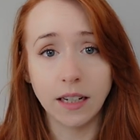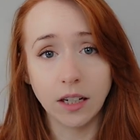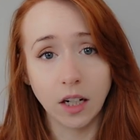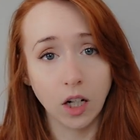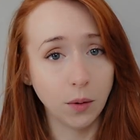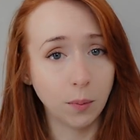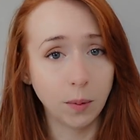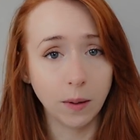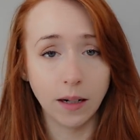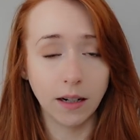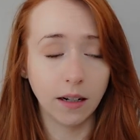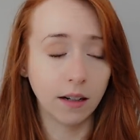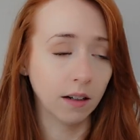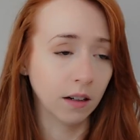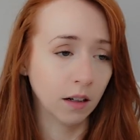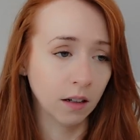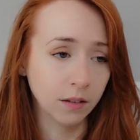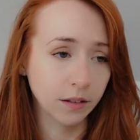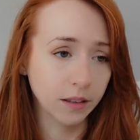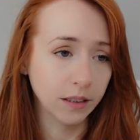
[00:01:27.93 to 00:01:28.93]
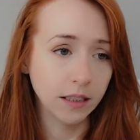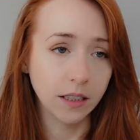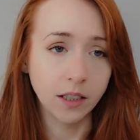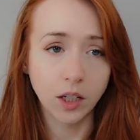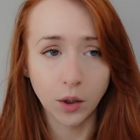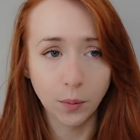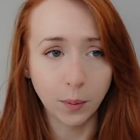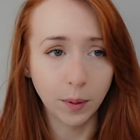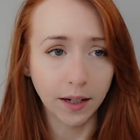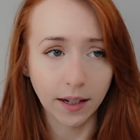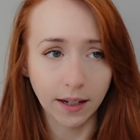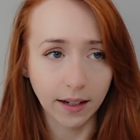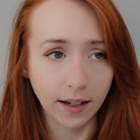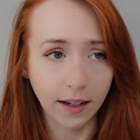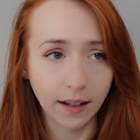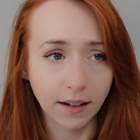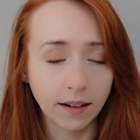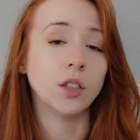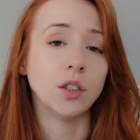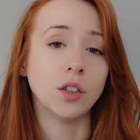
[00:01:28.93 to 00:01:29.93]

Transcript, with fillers: and opening and closing and opening again.